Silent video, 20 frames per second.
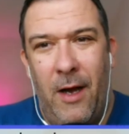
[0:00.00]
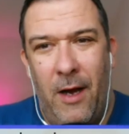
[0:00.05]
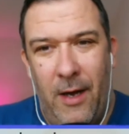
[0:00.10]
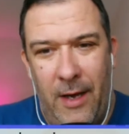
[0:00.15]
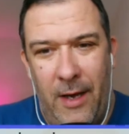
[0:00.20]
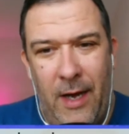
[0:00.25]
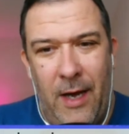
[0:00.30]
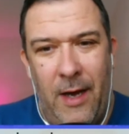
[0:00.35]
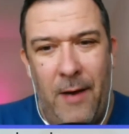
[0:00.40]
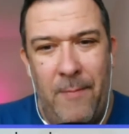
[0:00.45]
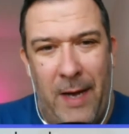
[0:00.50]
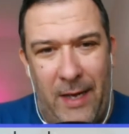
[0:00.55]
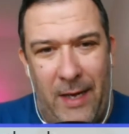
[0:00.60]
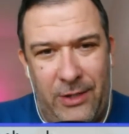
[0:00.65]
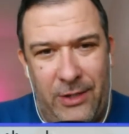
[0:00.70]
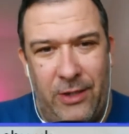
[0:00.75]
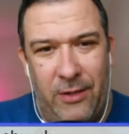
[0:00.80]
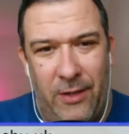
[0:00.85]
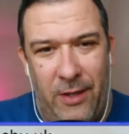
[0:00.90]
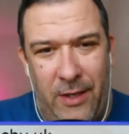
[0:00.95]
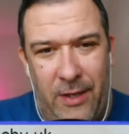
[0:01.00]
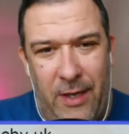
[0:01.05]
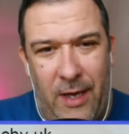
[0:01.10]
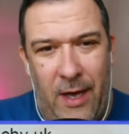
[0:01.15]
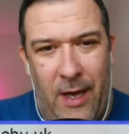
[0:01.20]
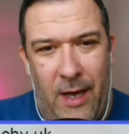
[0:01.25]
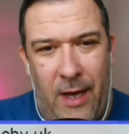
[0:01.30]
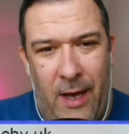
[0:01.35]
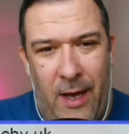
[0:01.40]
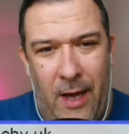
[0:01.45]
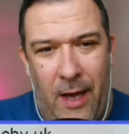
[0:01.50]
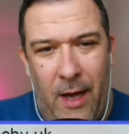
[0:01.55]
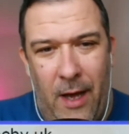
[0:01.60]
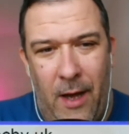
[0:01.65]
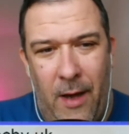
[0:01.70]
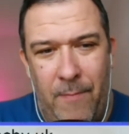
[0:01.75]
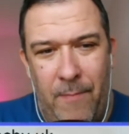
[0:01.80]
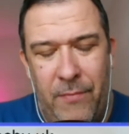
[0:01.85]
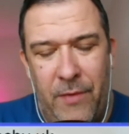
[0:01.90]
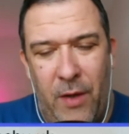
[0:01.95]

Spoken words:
I am actually. Yeah.